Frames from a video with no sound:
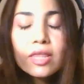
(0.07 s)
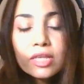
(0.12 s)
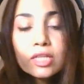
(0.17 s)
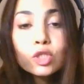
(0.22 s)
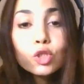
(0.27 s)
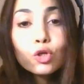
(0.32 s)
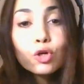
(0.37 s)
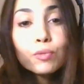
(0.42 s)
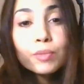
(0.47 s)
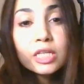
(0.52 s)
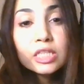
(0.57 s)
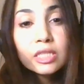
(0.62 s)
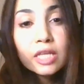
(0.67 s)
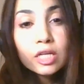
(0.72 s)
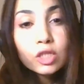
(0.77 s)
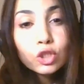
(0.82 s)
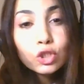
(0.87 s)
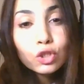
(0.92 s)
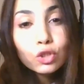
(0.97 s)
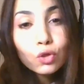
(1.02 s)
this Chrome
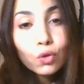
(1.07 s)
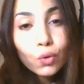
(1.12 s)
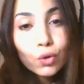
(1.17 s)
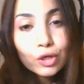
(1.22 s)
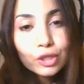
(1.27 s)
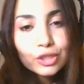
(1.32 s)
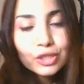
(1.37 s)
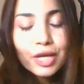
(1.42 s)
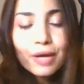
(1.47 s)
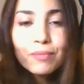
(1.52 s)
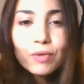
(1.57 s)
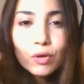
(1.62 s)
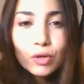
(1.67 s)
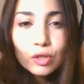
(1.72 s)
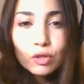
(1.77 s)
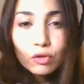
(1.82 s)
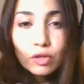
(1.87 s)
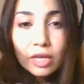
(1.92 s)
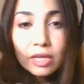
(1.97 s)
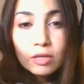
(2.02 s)
extension course, I'm going
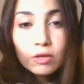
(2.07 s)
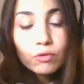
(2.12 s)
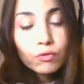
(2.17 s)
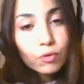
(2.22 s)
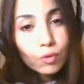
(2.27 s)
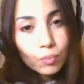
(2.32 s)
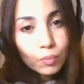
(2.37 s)
to take you from